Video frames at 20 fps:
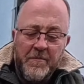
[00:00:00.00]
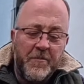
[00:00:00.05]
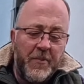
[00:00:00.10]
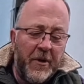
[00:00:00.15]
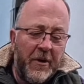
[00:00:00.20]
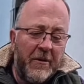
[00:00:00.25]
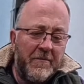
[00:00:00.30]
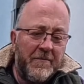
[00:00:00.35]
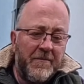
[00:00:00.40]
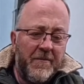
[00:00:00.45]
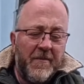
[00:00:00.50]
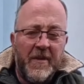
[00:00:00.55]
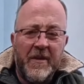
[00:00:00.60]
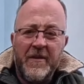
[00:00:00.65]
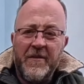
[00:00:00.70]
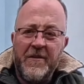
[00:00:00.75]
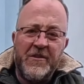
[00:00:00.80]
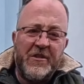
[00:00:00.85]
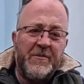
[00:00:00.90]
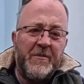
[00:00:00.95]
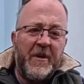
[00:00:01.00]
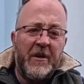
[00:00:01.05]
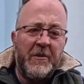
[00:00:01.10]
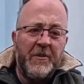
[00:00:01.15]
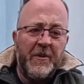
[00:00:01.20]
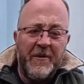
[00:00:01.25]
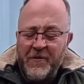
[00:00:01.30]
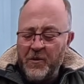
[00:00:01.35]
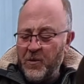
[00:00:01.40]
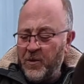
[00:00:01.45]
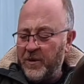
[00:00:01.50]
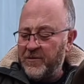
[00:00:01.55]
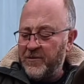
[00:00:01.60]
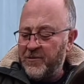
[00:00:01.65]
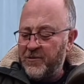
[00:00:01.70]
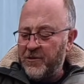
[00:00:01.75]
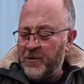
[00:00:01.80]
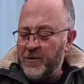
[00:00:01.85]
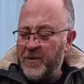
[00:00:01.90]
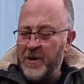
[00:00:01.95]
but this is meant to be for 1
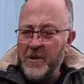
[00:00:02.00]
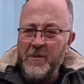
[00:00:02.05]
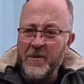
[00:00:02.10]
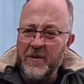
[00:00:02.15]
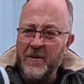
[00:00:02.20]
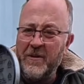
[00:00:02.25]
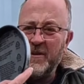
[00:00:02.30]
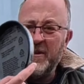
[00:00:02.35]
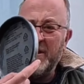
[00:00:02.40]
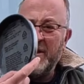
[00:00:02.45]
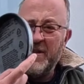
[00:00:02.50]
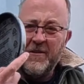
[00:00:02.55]
to 2 people.